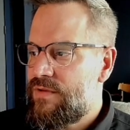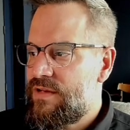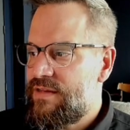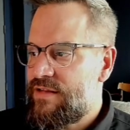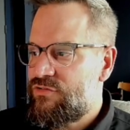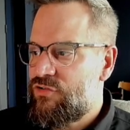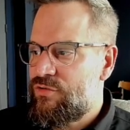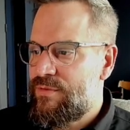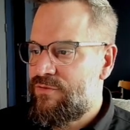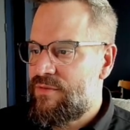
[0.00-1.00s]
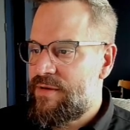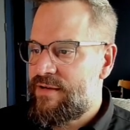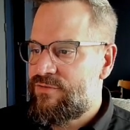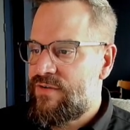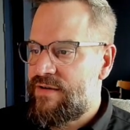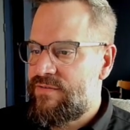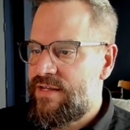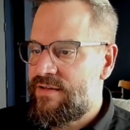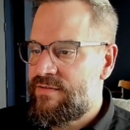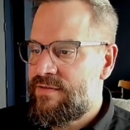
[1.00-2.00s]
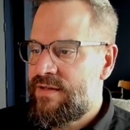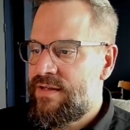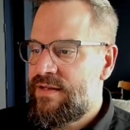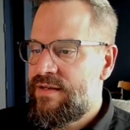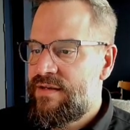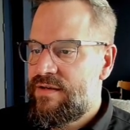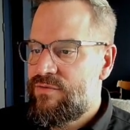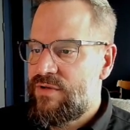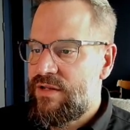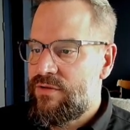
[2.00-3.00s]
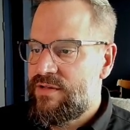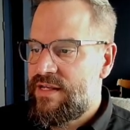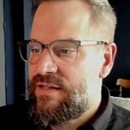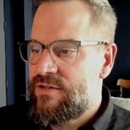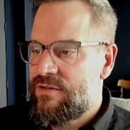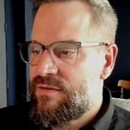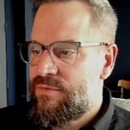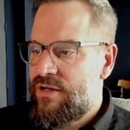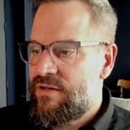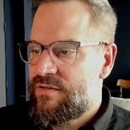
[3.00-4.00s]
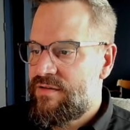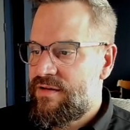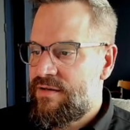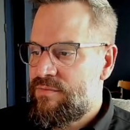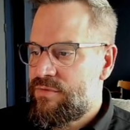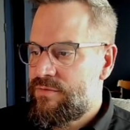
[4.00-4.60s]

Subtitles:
And that's showing me for the past 5 days. When I look down here at the product type,